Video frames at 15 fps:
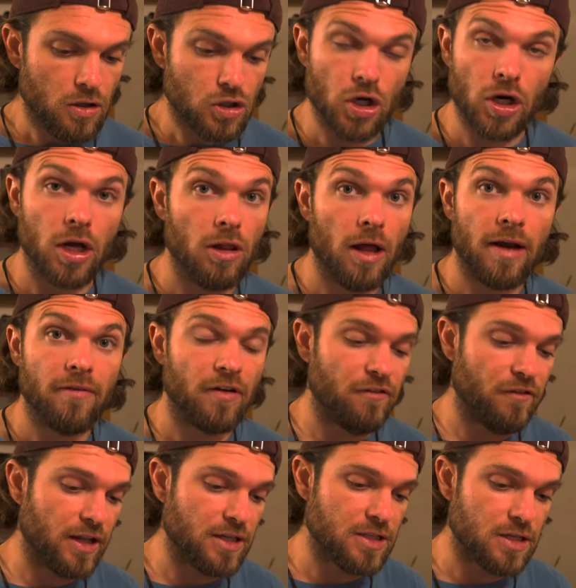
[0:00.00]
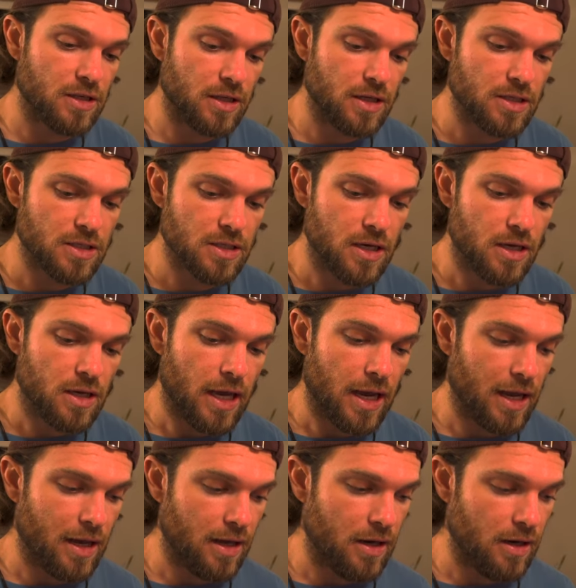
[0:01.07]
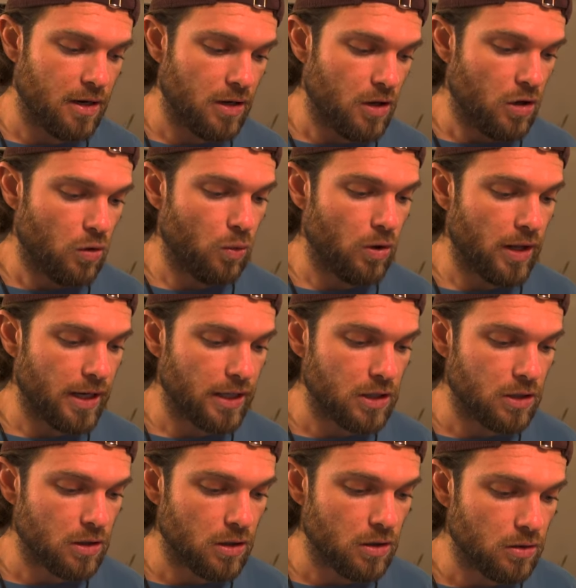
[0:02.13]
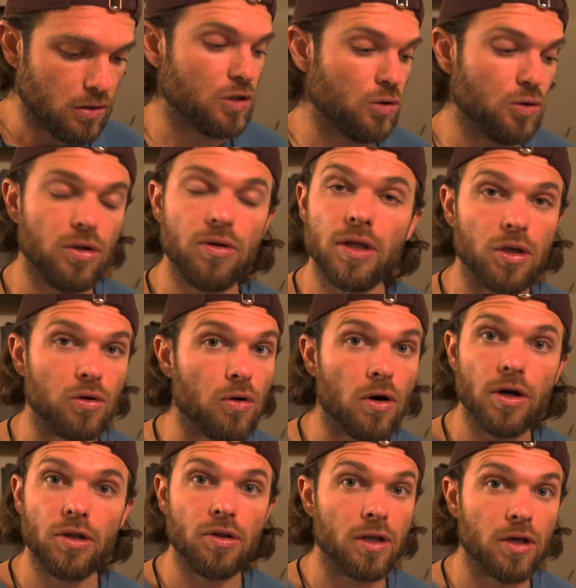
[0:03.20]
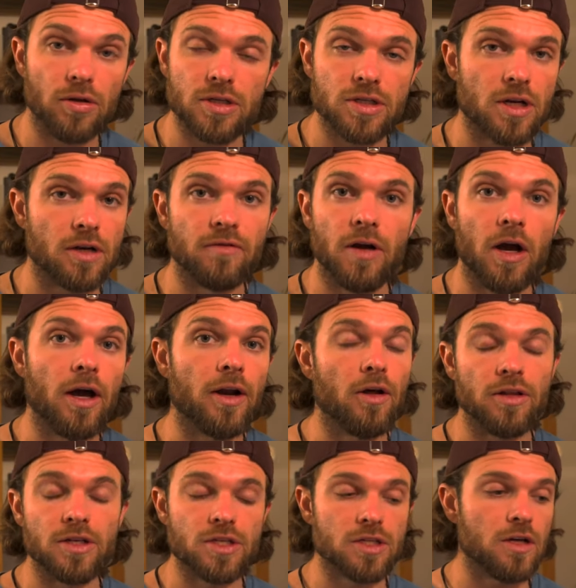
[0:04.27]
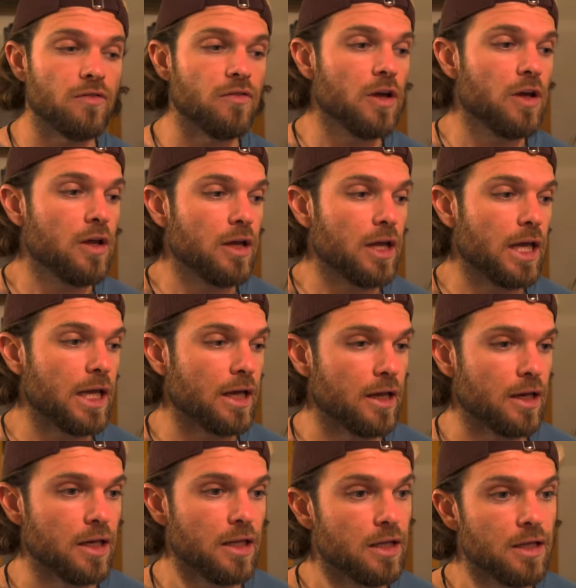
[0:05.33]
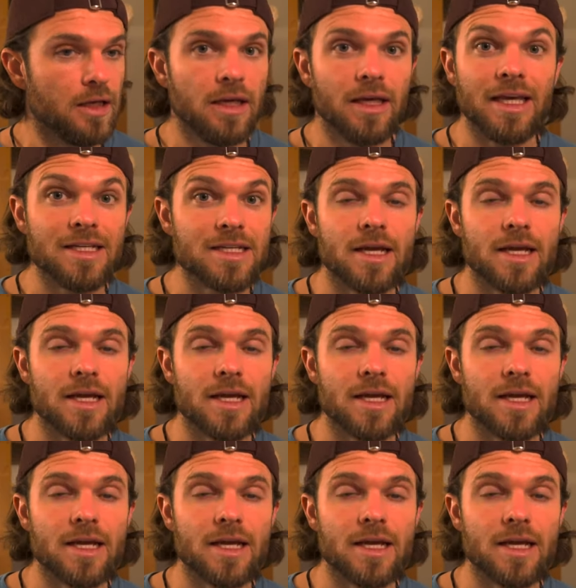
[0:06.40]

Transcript: took a lot of offense to this and were like, you know, who do you think you are? You think you're the Son of God, all this stuff. And he